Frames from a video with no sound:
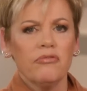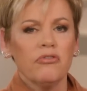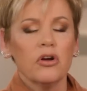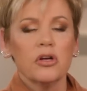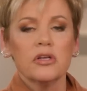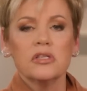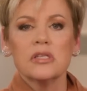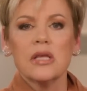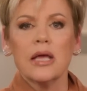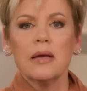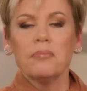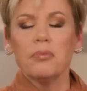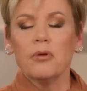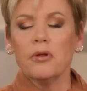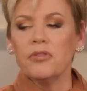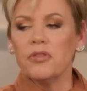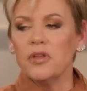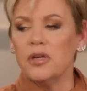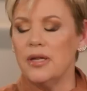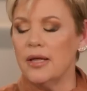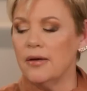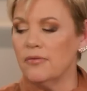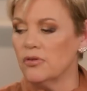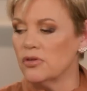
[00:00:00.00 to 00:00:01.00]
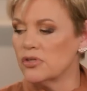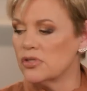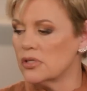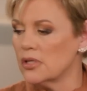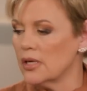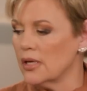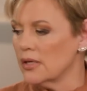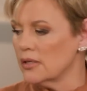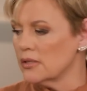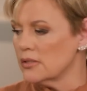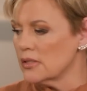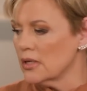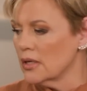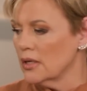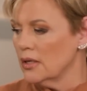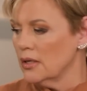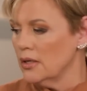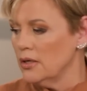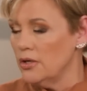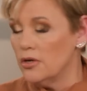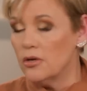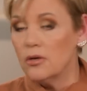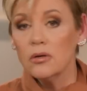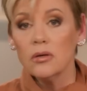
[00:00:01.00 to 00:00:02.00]
For example, if the devil says,
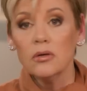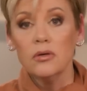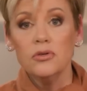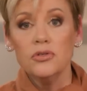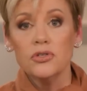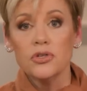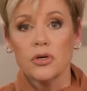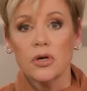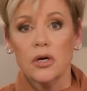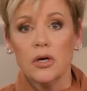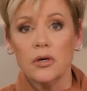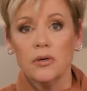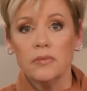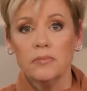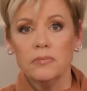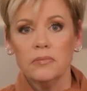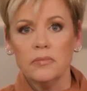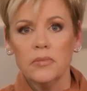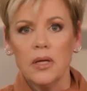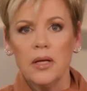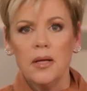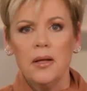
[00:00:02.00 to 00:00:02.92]
you're going to lose your home,